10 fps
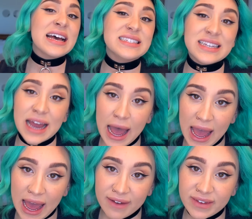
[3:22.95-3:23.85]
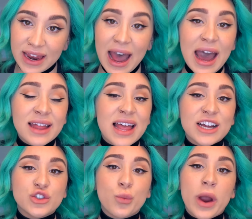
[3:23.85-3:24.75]
As an avid
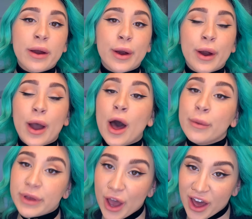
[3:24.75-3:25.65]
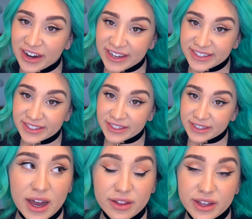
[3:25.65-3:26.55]
eyelash wearer, I'll be honest,
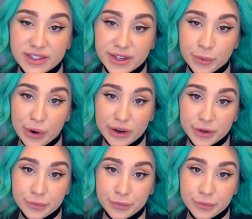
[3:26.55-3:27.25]
I don't think it's gonna work.